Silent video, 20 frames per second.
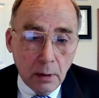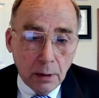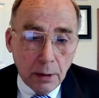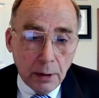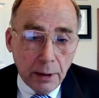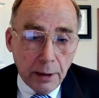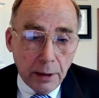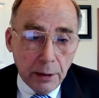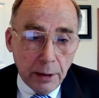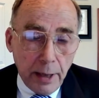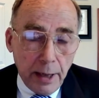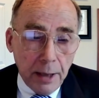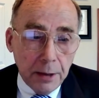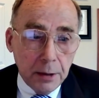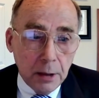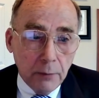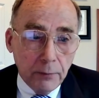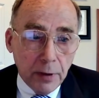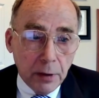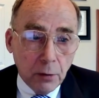getting the
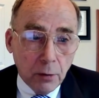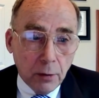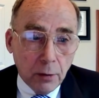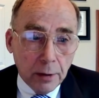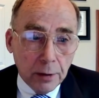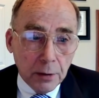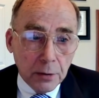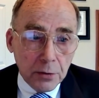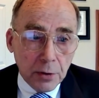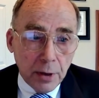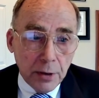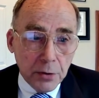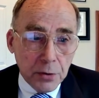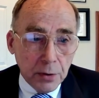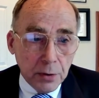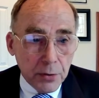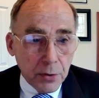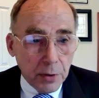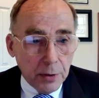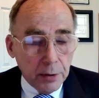aid-giving
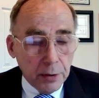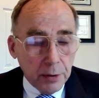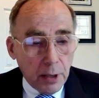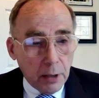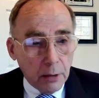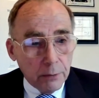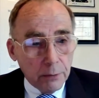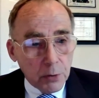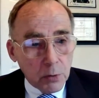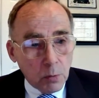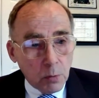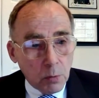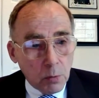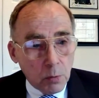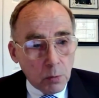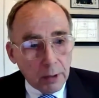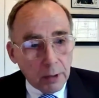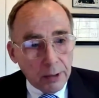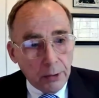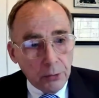organizations in there is we're
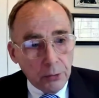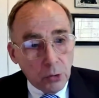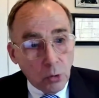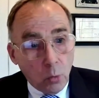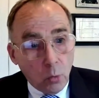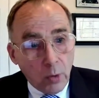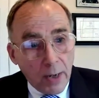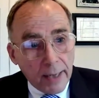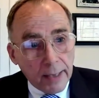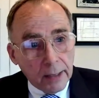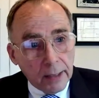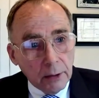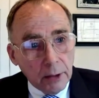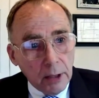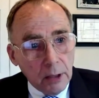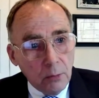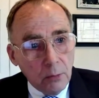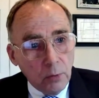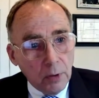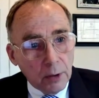working
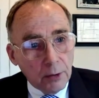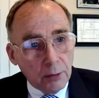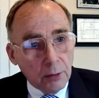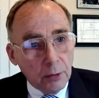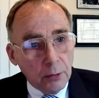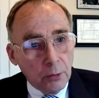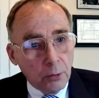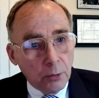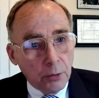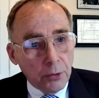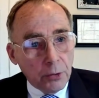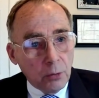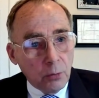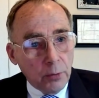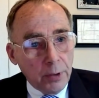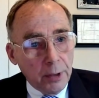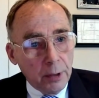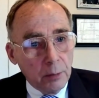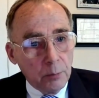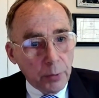directly with the North
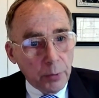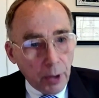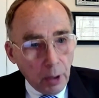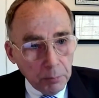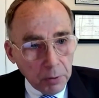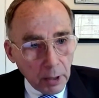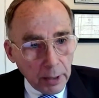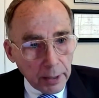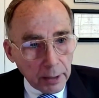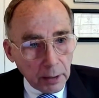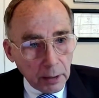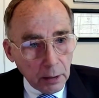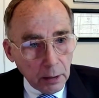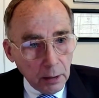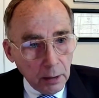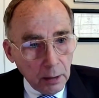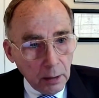Korean public,